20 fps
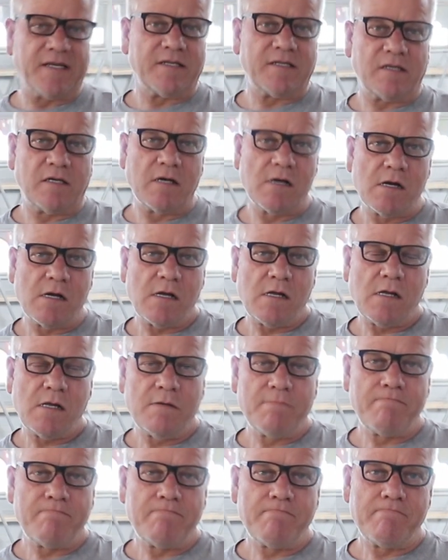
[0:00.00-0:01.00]
depending on the
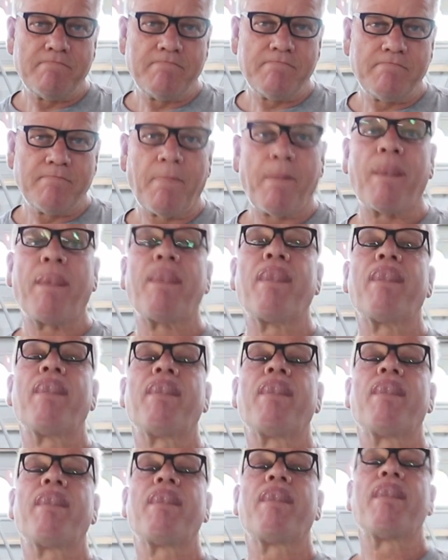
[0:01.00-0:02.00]
distance of the
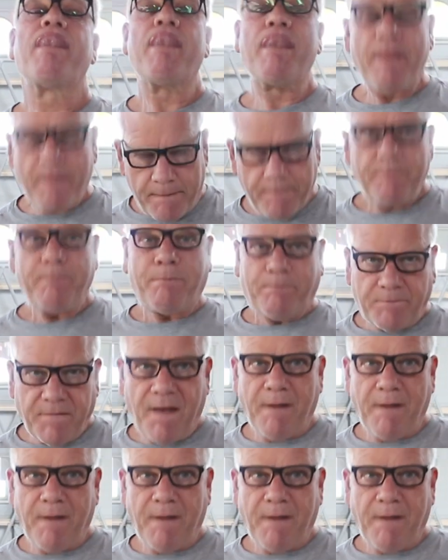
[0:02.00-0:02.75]
lamp to the part.